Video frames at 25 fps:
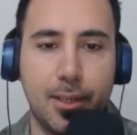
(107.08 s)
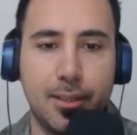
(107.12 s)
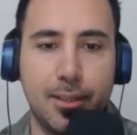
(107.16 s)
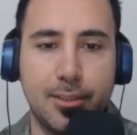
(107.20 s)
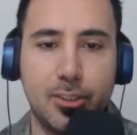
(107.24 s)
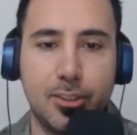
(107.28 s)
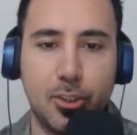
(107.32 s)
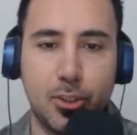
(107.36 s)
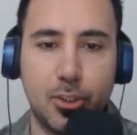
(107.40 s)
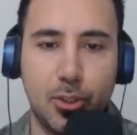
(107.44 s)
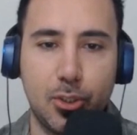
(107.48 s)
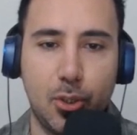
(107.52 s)

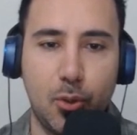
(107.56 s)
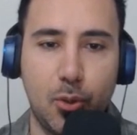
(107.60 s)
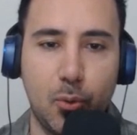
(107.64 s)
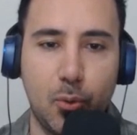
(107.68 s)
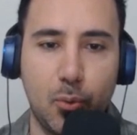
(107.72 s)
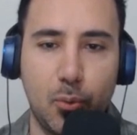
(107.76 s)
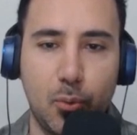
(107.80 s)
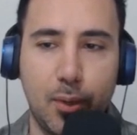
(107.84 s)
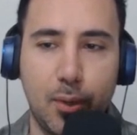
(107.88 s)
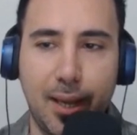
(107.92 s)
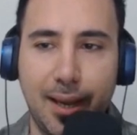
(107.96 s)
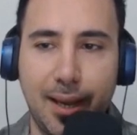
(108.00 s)

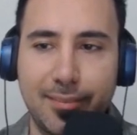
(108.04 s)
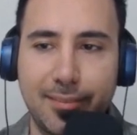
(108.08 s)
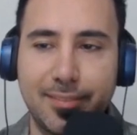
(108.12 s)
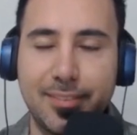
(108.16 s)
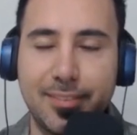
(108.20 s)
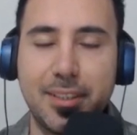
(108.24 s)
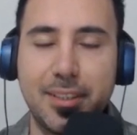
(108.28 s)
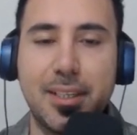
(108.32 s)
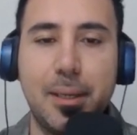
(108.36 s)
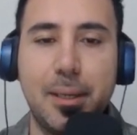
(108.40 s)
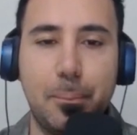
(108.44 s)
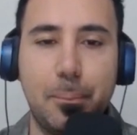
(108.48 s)
So we have
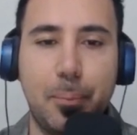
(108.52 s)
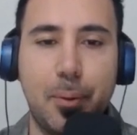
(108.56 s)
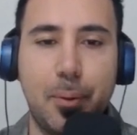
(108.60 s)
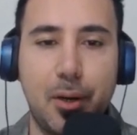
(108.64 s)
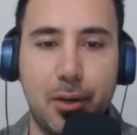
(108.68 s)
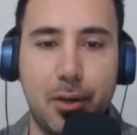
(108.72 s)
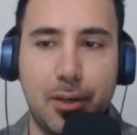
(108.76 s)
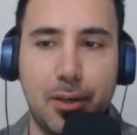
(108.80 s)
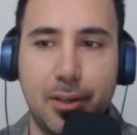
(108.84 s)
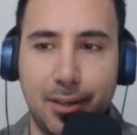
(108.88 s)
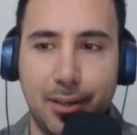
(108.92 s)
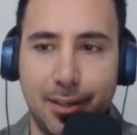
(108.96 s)
to
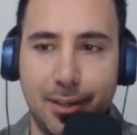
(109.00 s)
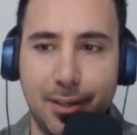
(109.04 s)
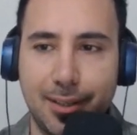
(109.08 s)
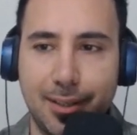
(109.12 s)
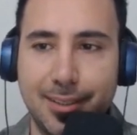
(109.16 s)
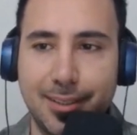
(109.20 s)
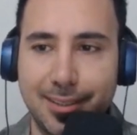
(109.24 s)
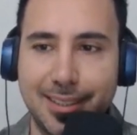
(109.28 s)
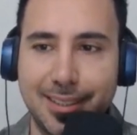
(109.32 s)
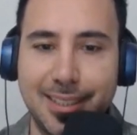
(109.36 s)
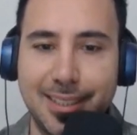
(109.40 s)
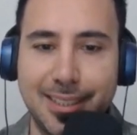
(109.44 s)
compare
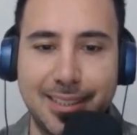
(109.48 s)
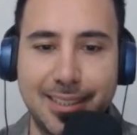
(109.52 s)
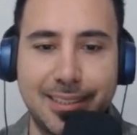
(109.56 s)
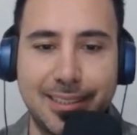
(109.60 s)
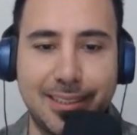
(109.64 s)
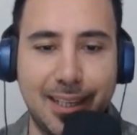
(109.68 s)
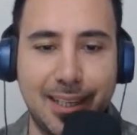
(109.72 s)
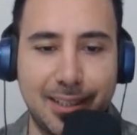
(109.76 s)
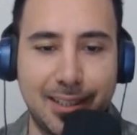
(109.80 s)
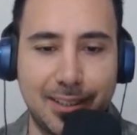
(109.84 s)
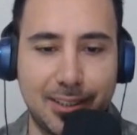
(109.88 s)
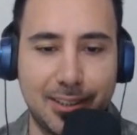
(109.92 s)
these
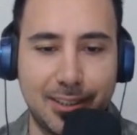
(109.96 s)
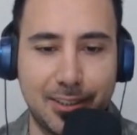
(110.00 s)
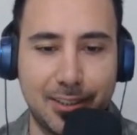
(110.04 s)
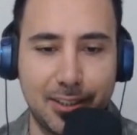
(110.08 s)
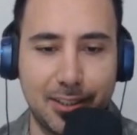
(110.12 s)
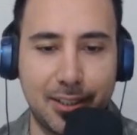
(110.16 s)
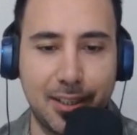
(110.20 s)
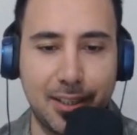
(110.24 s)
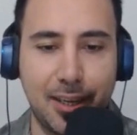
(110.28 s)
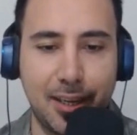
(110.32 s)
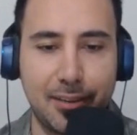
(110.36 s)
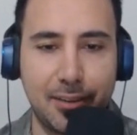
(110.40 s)
lengths
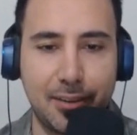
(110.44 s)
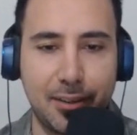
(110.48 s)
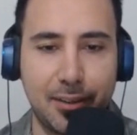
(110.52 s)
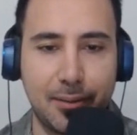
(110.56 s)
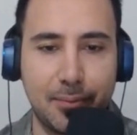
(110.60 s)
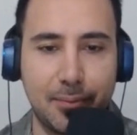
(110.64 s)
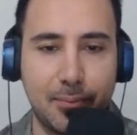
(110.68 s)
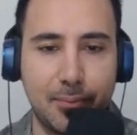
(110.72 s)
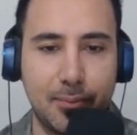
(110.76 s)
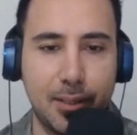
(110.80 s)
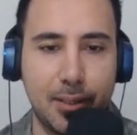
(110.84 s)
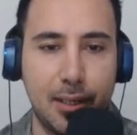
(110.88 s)
together.
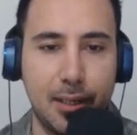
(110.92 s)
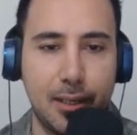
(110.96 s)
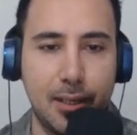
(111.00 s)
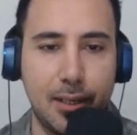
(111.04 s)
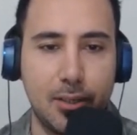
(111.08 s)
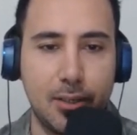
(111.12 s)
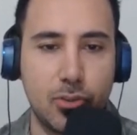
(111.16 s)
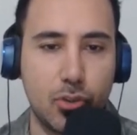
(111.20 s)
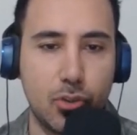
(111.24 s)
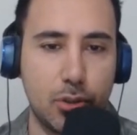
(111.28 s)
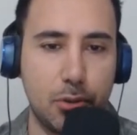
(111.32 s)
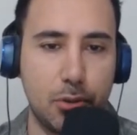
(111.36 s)

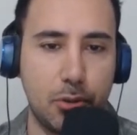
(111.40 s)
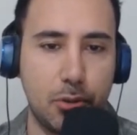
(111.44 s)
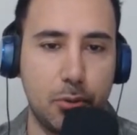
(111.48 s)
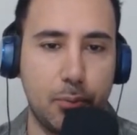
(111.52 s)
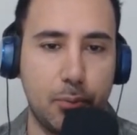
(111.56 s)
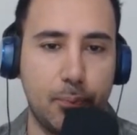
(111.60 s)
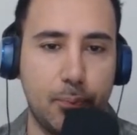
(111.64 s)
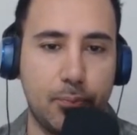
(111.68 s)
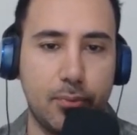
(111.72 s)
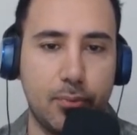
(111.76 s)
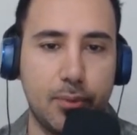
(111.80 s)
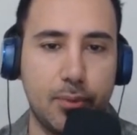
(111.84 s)

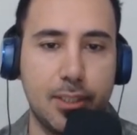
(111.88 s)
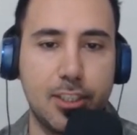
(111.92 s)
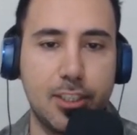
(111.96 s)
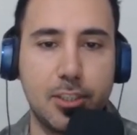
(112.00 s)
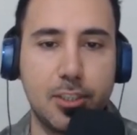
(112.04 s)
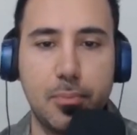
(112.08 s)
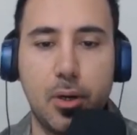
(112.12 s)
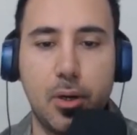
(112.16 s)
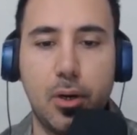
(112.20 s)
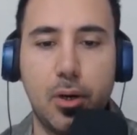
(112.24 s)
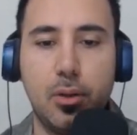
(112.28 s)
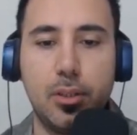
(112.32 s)
So the
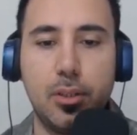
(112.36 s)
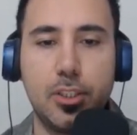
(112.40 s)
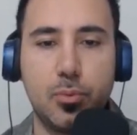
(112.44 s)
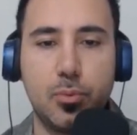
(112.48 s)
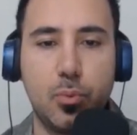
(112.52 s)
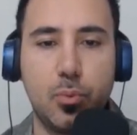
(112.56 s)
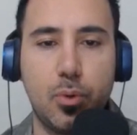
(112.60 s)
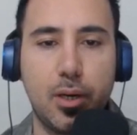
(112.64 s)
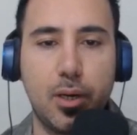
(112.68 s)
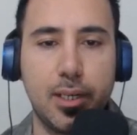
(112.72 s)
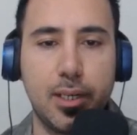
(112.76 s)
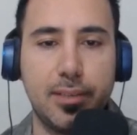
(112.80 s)

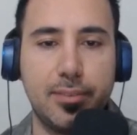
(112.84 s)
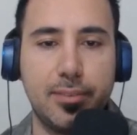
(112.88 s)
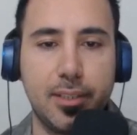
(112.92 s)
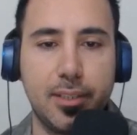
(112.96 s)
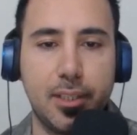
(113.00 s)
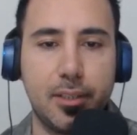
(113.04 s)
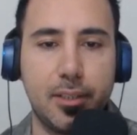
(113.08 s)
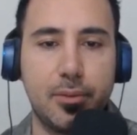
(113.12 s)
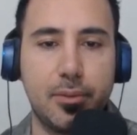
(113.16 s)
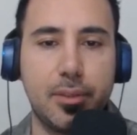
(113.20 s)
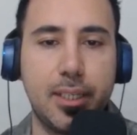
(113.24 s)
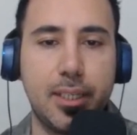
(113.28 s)
smallest one, if you
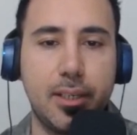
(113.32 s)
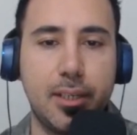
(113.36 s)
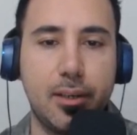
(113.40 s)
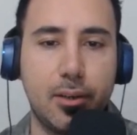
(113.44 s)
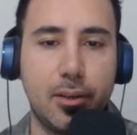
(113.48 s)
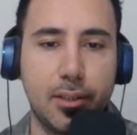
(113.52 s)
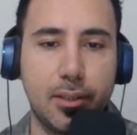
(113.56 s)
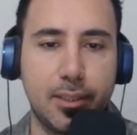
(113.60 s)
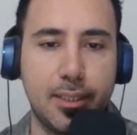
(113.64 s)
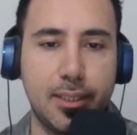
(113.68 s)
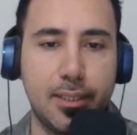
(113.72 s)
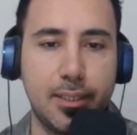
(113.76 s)
agree,
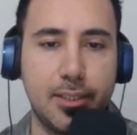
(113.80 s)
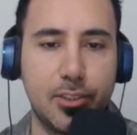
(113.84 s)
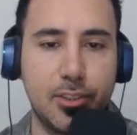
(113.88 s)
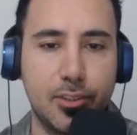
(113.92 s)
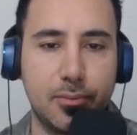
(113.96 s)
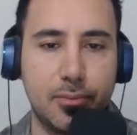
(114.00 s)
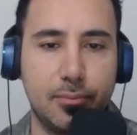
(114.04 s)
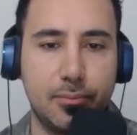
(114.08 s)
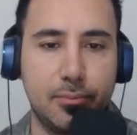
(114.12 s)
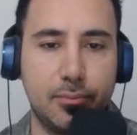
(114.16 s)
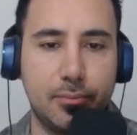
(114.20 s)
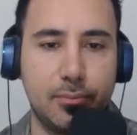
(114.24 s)
are
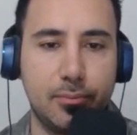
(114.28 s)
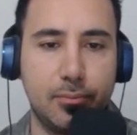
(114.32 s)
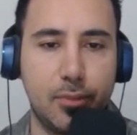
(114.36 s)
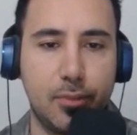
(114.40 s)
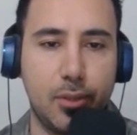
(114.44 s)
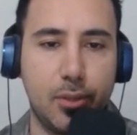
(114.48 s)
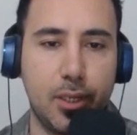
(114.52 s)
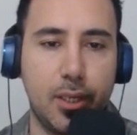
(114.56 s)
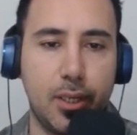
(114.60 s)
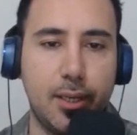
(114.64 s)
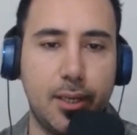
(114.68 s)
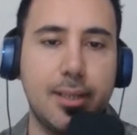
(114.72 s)
these,
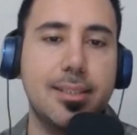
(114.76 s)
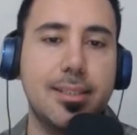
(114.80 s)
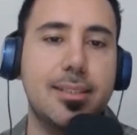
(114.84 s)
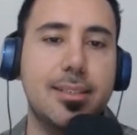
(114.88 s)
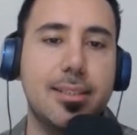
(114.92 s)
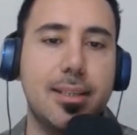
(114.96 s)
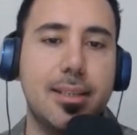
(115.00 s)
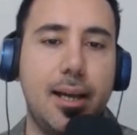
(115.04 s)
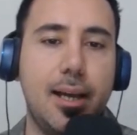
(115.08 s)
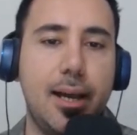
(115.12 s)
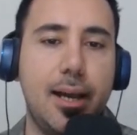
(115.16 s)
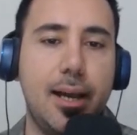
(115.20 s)
okay? A
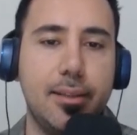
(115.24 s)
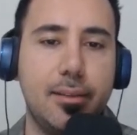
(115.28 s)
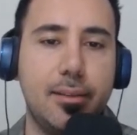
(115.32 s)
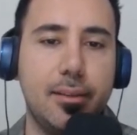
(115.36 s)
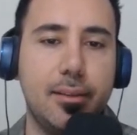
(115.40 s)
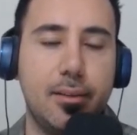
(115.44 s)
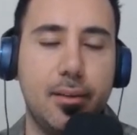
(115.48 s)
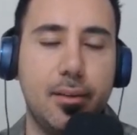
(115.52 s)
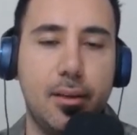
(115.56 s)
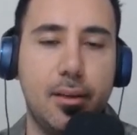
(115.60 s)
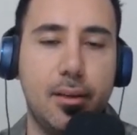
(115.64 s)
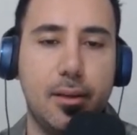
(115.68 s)

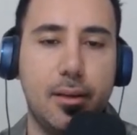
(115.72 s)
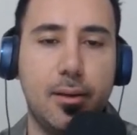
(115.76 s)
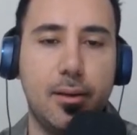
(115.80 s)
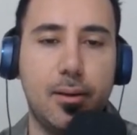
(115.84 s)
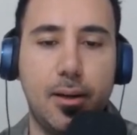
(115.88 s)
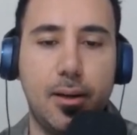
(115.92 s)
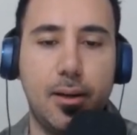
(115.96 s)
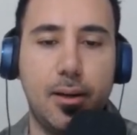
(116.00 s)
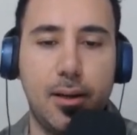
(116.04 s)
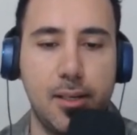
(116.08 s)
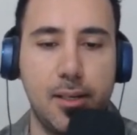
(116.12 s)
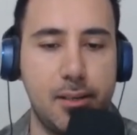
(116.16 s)
side
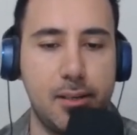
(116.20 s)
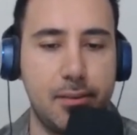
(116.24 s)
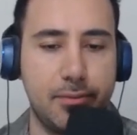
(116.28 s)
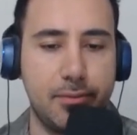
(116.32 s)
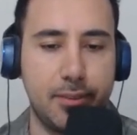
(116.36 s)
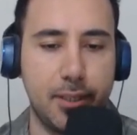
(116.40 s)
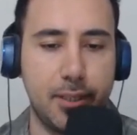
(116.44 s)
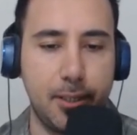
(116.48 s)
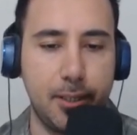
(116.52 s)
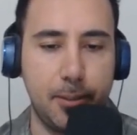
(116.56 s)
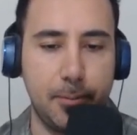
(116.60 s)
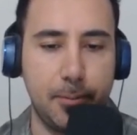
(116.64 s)
of
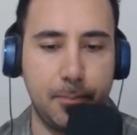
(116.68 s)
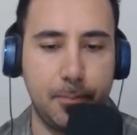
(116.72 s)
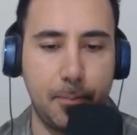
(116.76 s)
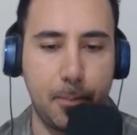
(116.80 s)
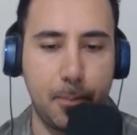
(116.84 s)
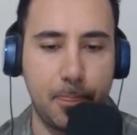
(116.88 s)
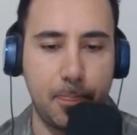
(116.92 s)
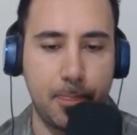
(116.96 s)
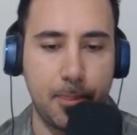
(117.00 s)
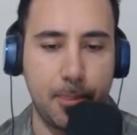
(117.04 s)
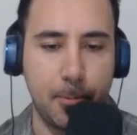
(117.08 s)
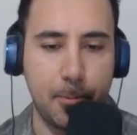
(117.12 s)
the
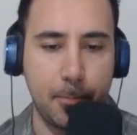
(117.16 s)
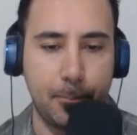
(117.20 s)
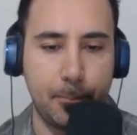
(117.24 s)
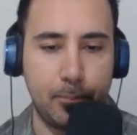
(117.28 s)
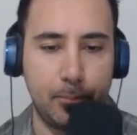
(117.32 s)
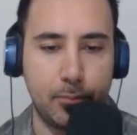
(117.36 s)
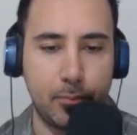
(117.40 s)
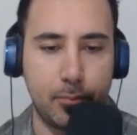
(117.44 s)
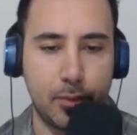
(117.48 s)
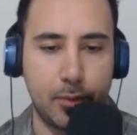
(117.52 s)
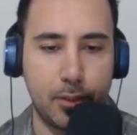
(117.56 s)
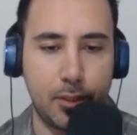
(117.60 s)

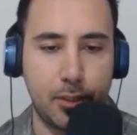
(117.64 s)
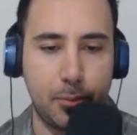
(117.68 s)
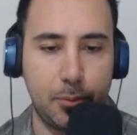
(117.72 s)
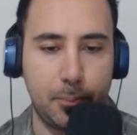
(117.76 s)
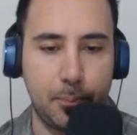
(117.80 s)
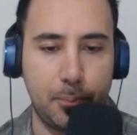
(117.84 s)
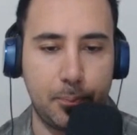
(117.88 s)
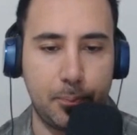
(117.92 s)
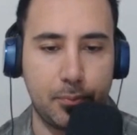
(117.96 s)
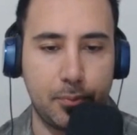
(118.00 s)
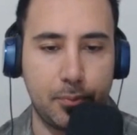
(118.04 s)
cube.